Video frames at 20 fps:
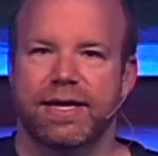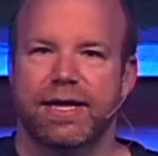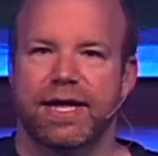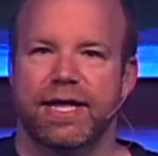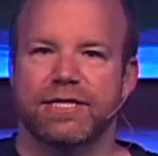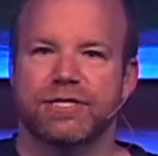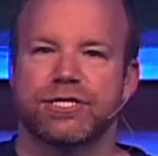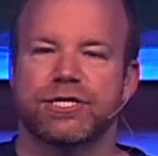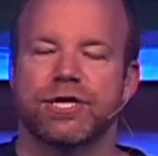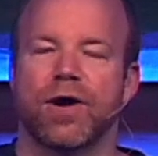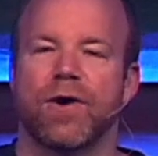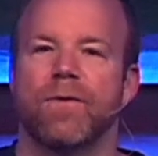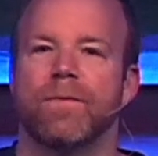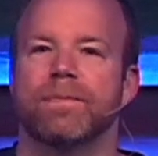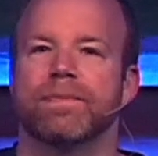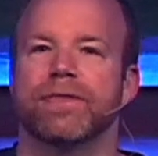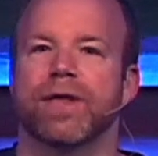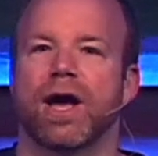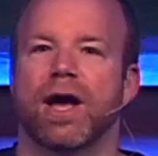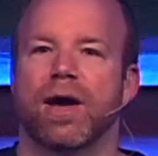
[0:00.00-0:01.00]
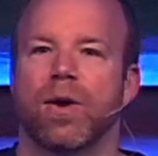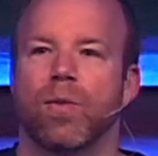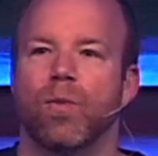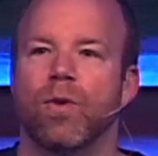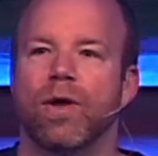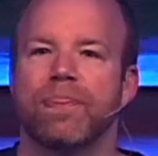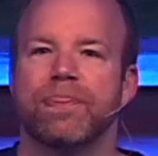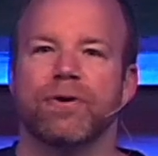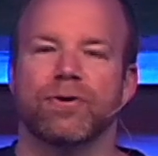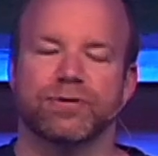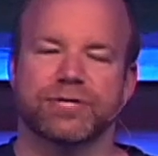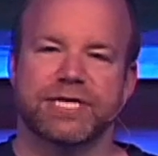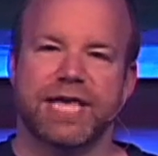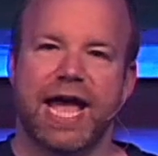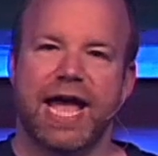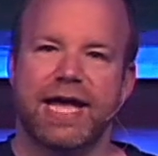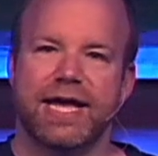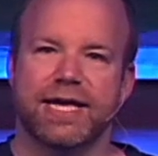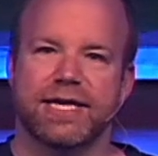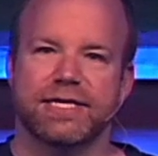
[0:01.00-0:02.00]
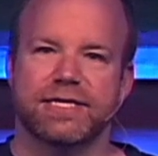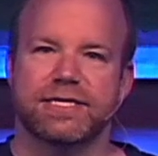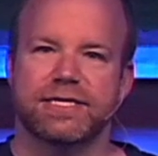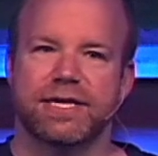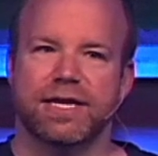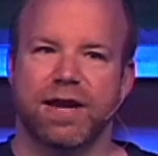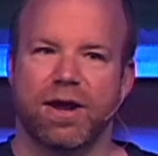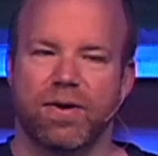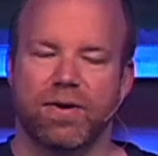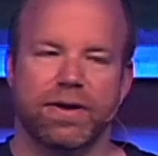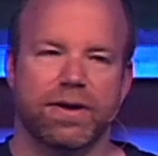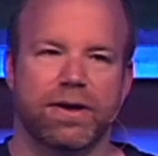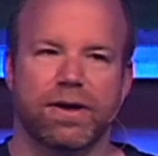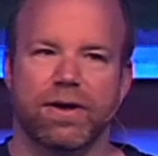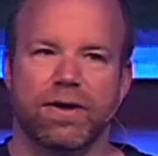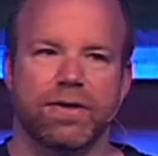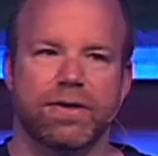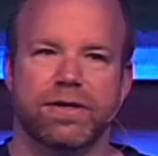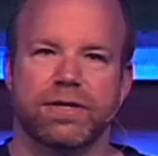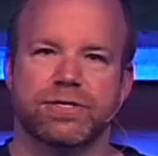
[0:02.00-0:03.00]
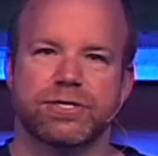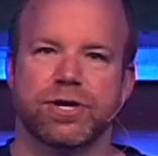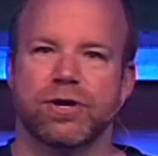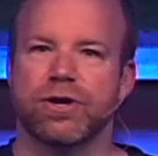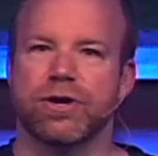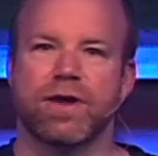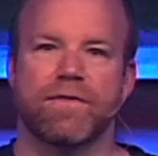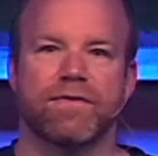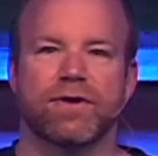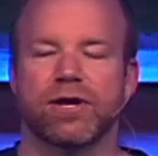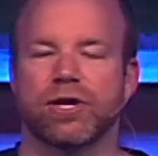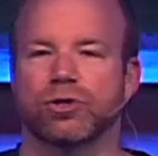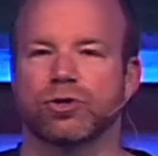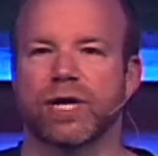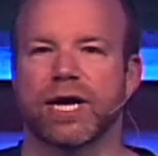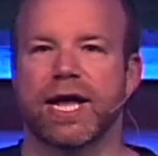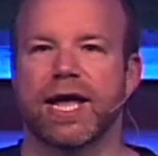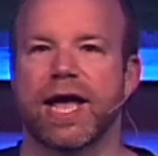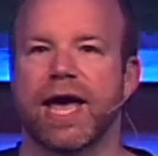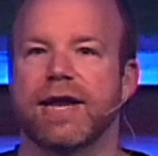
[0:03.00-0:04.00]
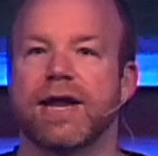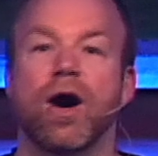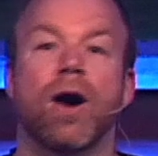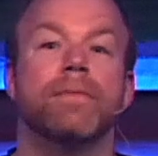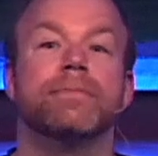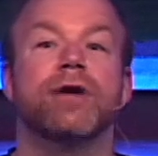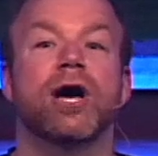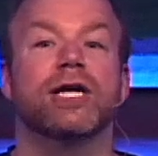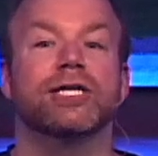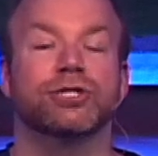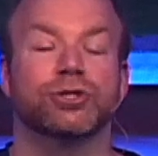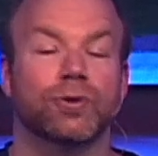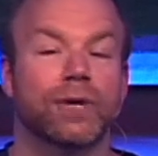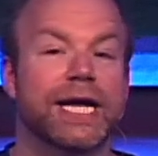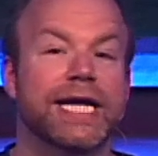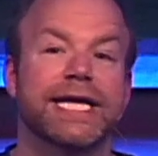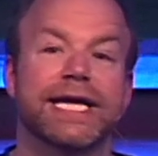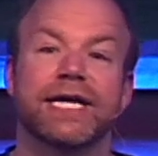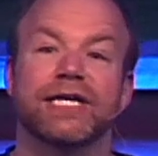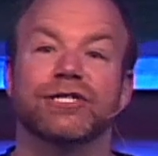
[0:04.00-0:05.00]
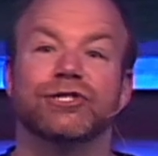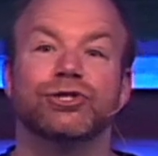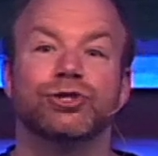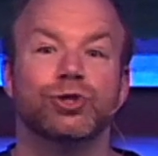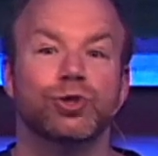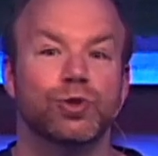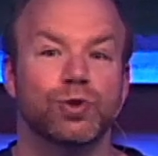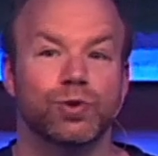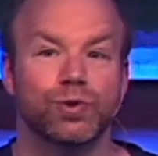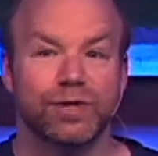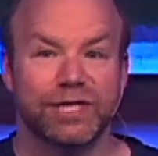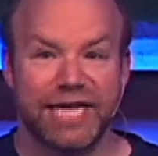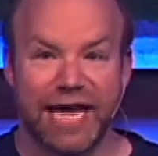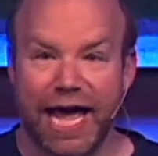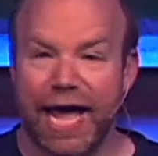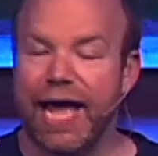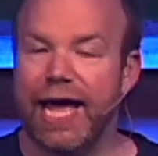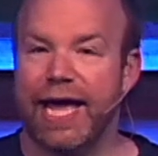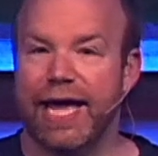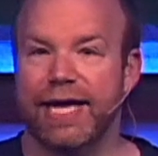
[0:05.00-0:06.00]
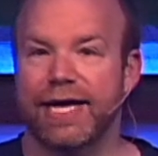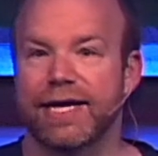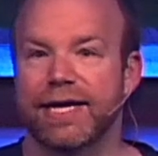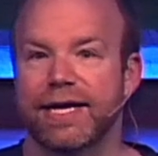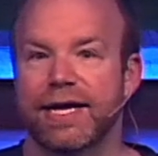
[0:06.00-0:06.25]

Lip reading: And so what they'll say is, you know, so you're never going to drink again. No, I'm not drinking today.